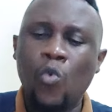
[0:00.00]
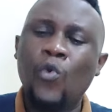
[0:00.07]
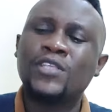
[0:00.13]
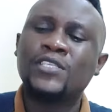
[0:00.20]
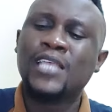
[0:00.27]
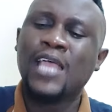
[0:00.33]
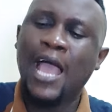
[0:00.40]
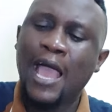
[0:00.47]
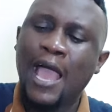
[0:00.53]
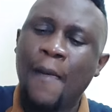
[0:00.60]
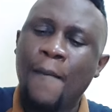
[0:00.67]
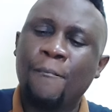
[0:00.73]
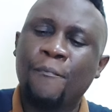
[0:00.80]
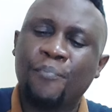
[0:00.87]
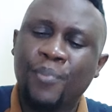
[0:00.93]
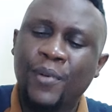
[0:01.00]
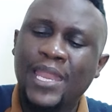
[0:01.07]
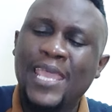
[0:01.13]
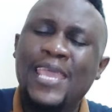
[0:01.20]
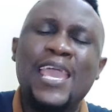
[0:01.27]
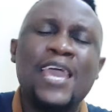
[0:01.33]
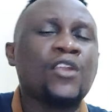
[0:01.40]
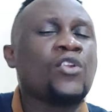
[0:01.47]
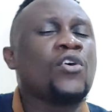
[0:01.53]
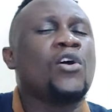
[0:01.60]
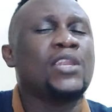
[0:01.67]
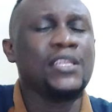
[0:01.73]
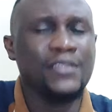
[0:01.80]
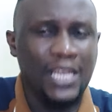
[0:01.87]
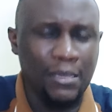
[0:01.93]
which play a
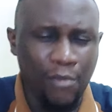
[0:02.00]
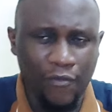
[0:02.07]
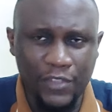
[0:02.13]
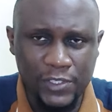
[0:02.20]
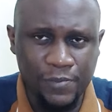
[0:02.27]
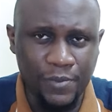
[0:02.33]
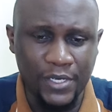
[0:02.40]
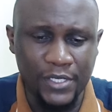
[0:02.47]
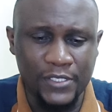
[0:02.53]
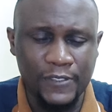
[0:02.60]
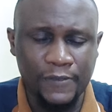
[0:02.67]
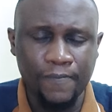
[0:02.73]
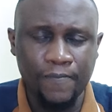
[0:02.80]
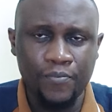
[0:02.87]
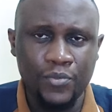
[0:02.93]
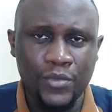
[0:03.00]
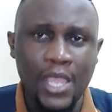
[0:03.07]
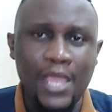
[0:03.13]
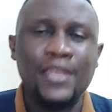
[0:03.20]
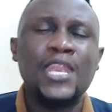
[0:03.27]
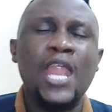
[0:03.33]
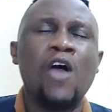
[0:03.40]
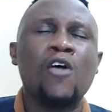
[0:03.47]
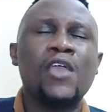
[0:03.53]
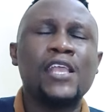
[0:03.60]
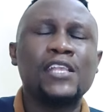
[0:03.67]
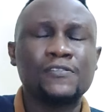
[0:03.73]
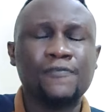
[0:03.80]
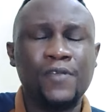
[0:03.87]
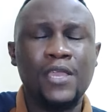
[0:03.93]
role in the realm of the spirit. Now,
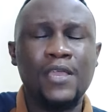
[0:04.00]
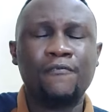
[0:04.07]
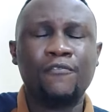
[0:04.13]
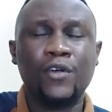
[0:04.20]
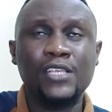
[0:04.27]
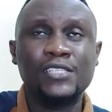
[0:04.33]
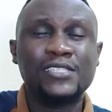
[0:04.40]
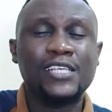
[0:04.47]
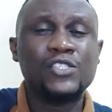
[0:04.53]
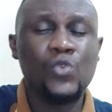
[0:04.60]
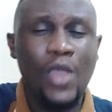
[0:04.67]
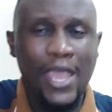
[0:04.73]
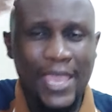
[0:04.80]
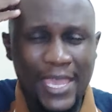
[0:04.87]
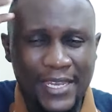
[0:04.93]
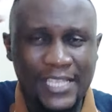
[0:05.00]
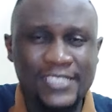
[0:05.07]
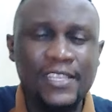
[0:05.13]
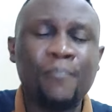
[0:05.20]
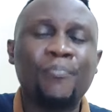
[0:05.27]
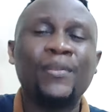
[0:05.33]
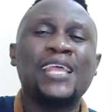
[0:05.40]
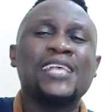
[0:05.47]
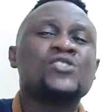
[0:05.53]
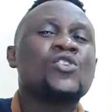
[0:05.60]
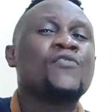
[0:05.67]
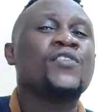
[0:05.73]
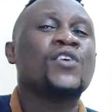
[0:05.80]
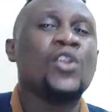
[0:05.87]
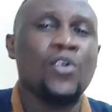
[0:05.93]
for instance, your head is a place
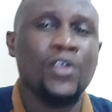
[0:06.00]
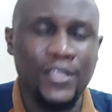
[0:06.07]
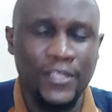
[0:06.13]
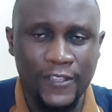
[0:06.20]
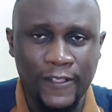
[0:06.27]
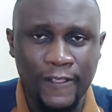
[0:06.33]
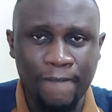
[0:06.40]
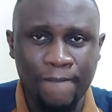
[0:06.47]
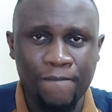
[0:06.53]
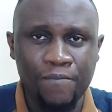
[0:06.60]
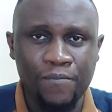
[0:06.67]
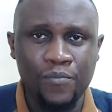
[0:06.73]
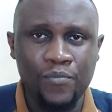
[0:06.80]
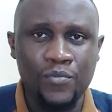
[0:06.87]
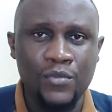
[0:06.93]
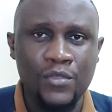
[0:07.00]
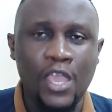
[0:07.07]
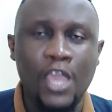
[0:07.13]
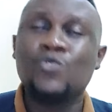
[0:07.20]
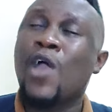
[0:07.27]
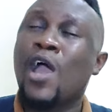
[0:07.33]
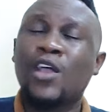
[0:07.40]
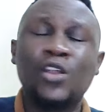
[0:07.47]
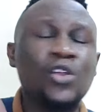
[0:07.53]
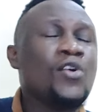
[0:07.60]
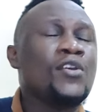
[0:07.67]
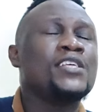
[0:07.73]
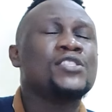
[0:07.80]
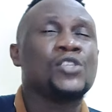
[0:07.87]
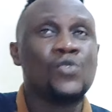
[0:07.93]
of glory. Your
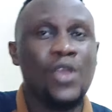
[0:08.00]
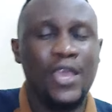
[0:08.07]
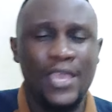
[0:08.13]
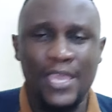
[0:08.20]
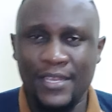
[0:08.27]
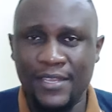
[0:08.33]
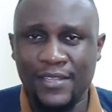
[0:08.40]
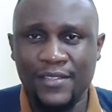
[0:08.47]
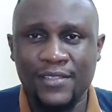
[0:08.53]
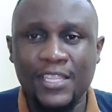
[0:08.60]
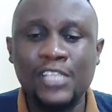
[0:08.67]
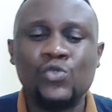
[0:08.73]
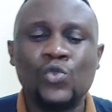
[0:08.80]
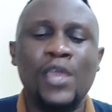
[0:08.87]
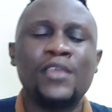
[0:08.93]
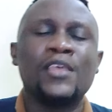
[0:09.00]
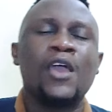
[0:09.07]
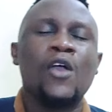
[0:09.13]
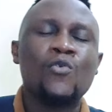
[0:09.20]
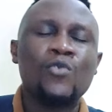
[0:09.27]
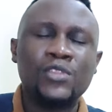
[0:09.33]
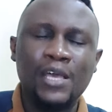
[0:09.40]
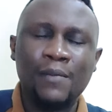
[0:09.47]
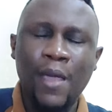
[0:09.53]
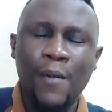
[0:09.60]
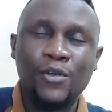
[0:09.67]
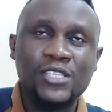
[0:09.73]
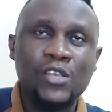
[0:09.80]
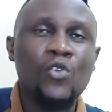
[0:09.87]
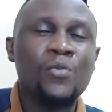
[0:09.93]
glory is in your head. That's why the
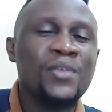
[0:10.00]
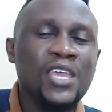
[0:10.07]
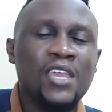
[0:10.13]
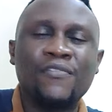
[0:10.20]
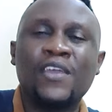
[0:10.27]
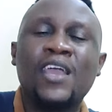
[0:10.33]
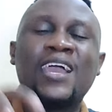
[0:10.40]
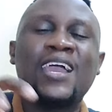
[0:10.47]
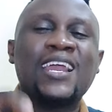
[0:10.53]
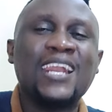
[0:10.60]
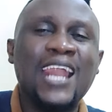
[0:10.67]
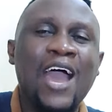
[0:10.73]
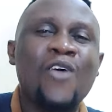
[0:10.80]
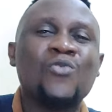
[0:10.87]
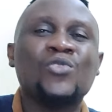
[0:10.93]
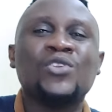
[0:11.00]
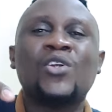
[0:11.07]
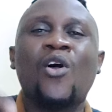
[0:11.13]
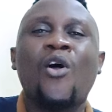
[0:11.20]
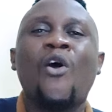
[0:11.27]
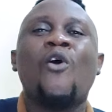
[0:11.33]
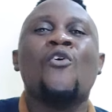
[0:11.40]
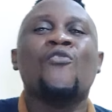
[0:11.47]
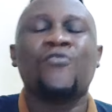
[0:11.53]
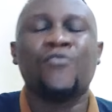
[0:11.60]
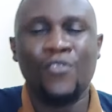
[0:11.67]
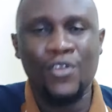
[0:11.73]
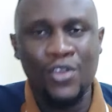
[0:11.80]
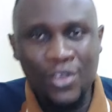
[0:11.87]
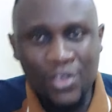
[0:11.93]
Bible says you'll be given crown of
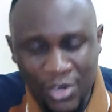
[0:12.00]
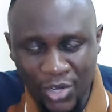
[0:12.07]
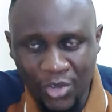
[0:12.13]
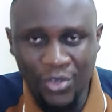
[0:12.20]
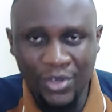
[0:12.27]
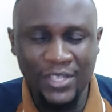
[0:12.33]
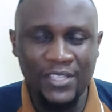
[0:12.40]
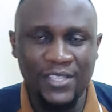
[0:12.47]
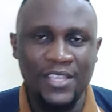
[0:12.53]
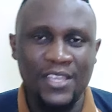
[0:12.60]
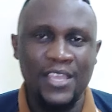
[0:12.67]
glory.